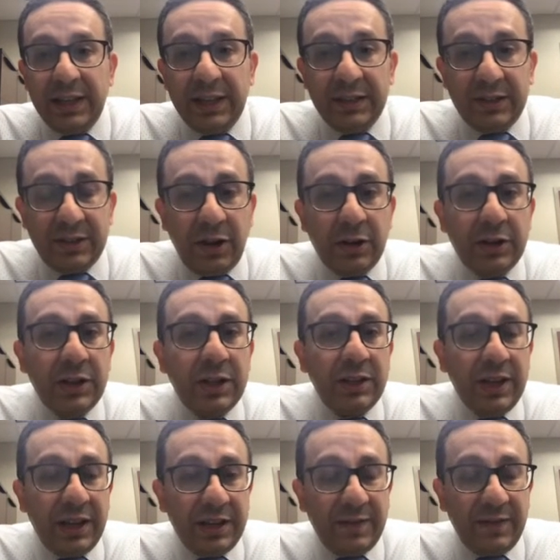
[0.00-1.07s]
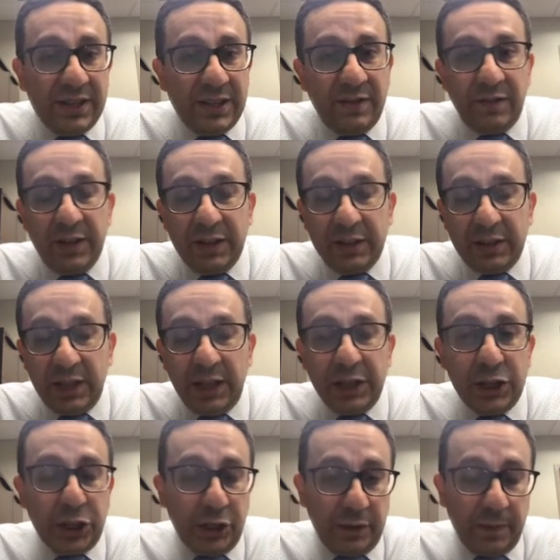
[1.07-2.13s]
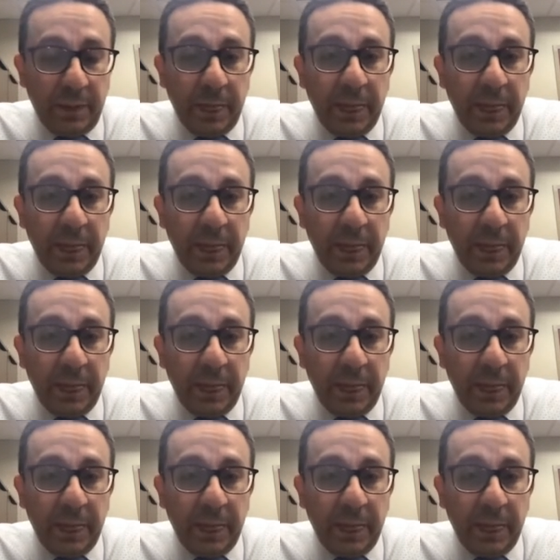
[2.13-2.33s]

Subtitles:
starting non-invasive ventilation